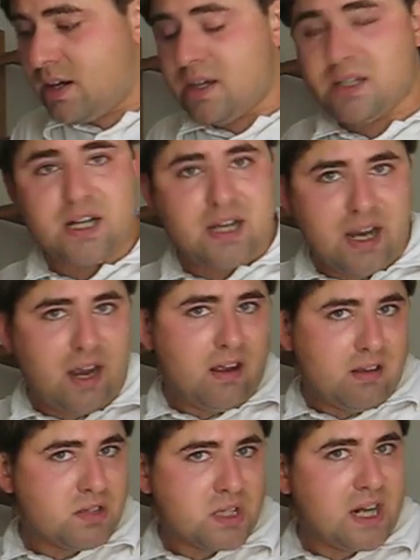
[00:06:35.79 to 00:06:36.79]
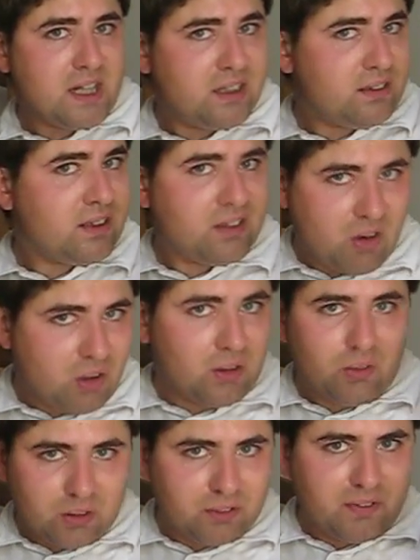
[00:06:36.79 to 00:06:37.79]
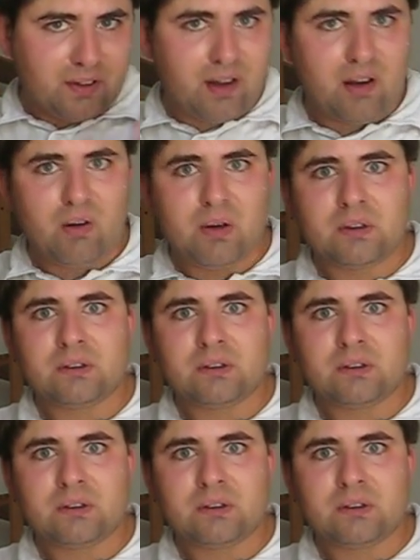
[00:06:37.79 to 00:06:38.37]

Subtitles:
as I said in the old video.